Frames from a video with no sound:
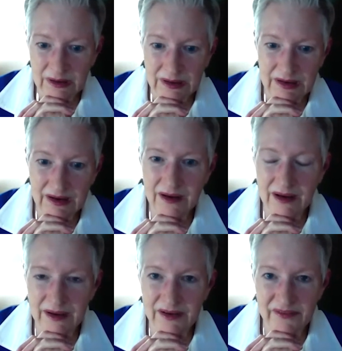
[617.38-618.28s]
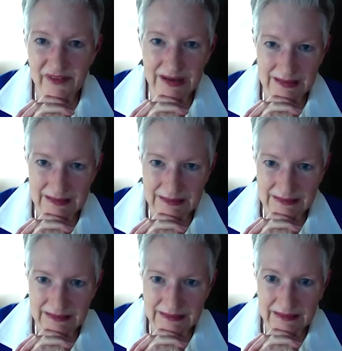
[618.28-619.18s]
any kind of an
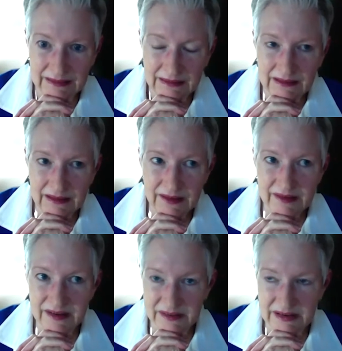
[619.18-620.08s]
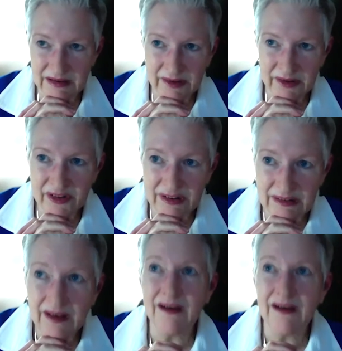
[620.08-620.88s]
AI technology.